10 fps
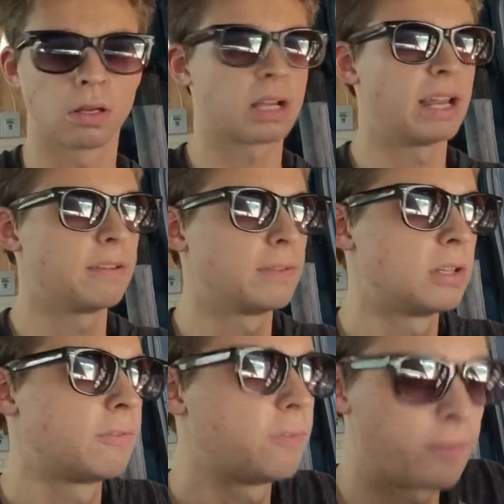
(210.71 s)
Kind of
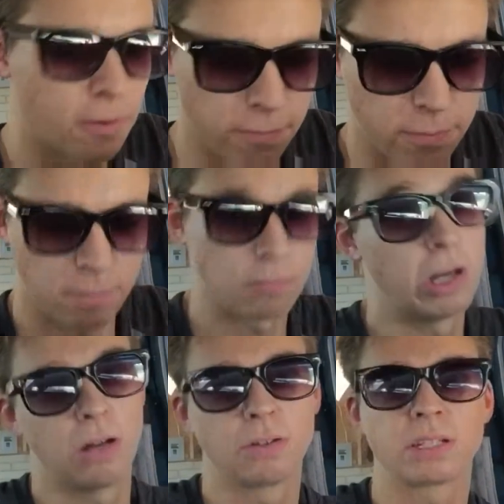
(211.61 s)

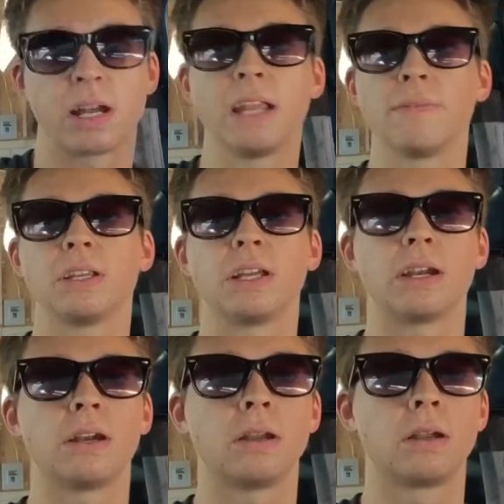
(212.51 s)
into gear.